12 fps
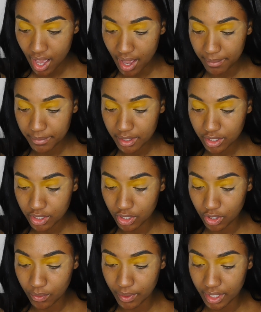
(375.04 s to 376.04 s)
I'm going to
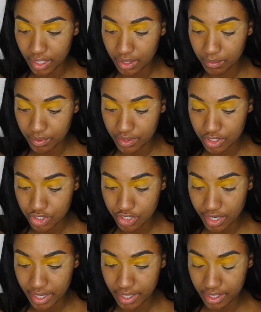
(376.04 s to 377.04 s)
go in with the
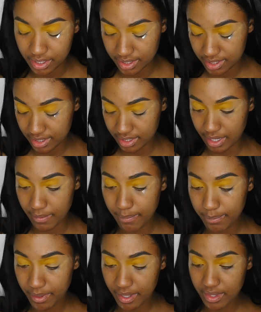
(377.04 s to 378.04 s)
shade Skip,
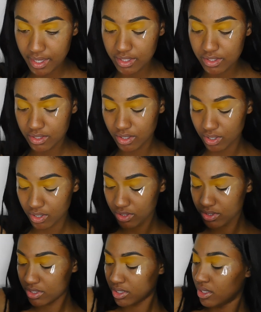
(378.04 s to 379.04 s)
I think it's called.